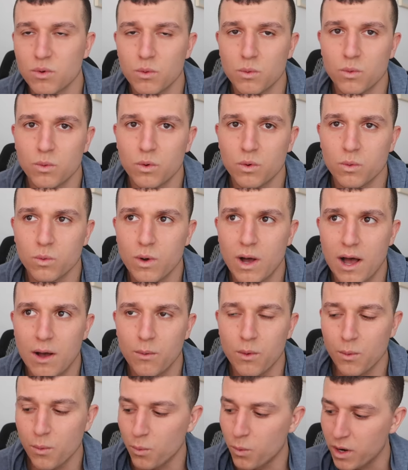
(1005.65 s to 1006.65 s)
What,
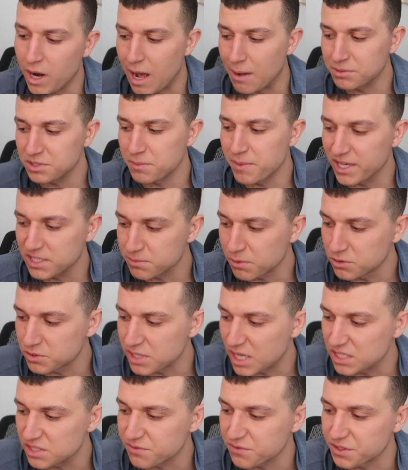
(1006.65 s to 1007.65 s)
what, what, option makes most
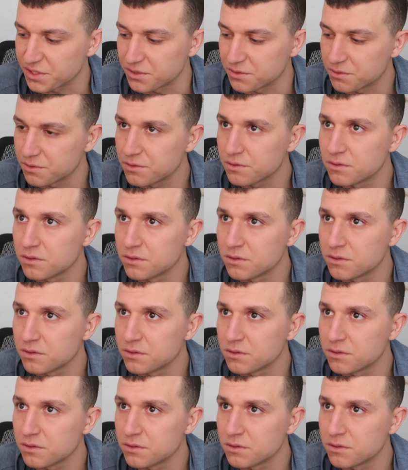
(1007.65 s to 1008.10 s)
sense for you?